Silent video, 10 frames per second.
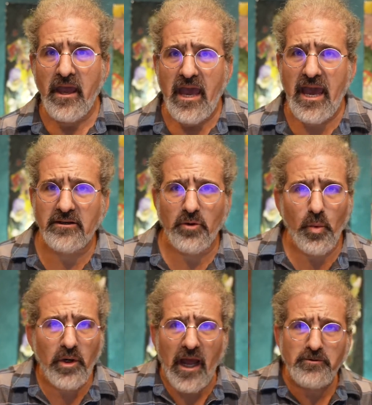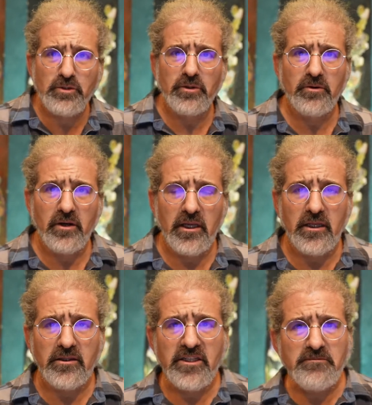And what I'm doing
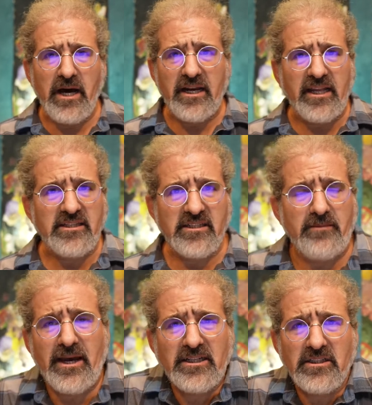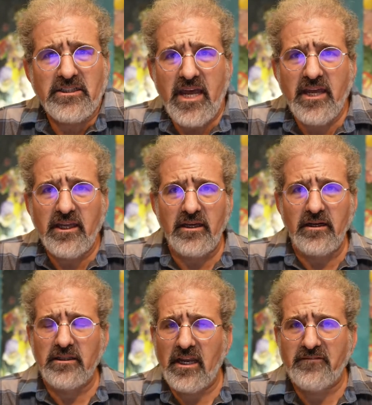in this podcast is I'm actually taking a
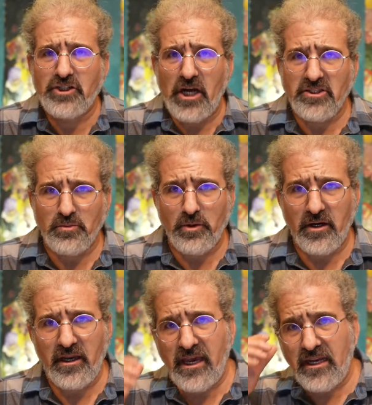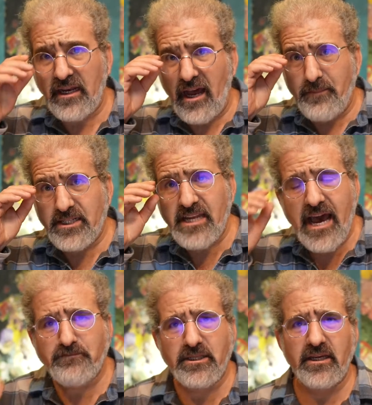lot of John's work and I'm
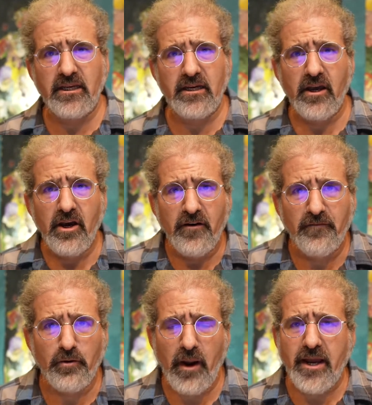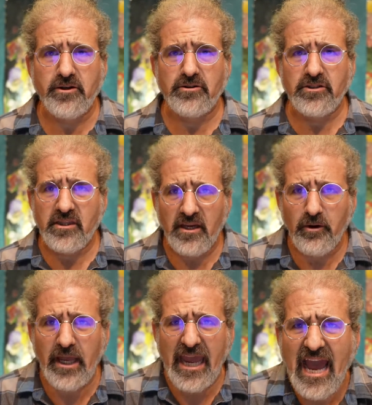adapting it for writers to think,
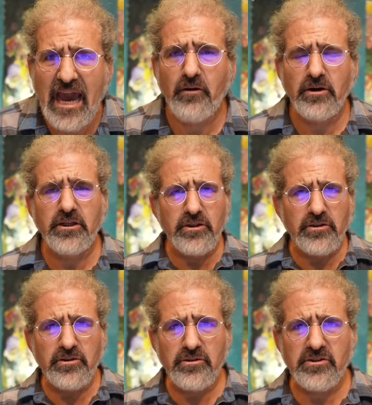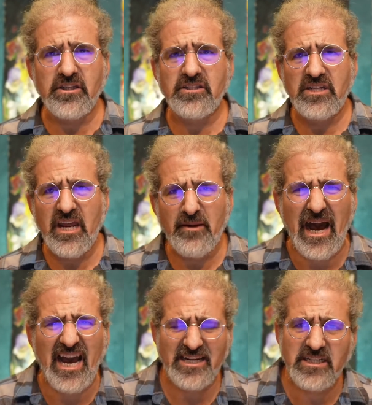okay, how can you use this same
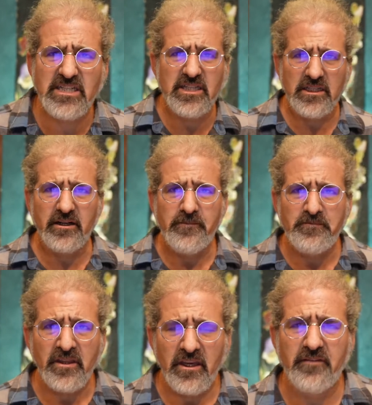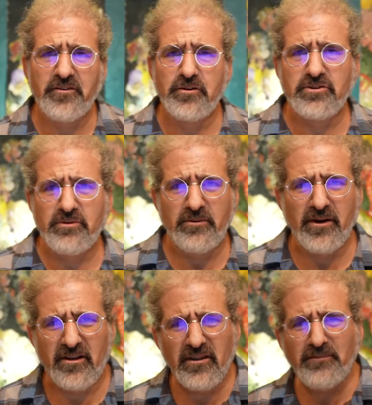idea if you're a
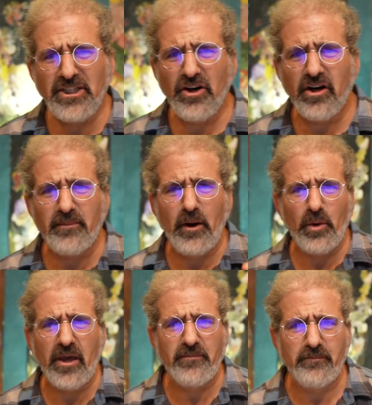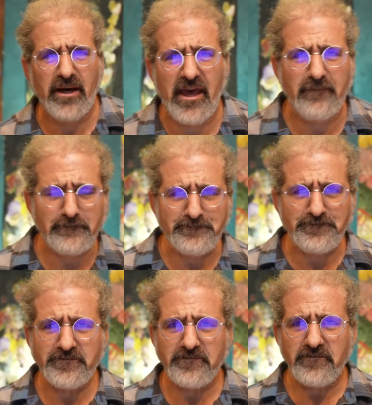screenwriter? Let me talk about what I mean by that.
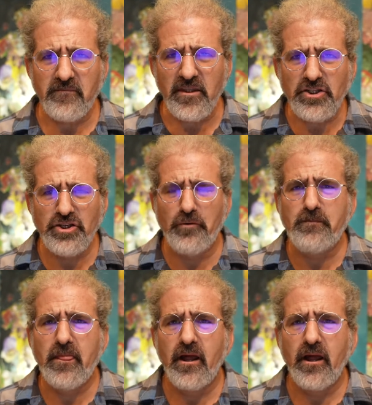So,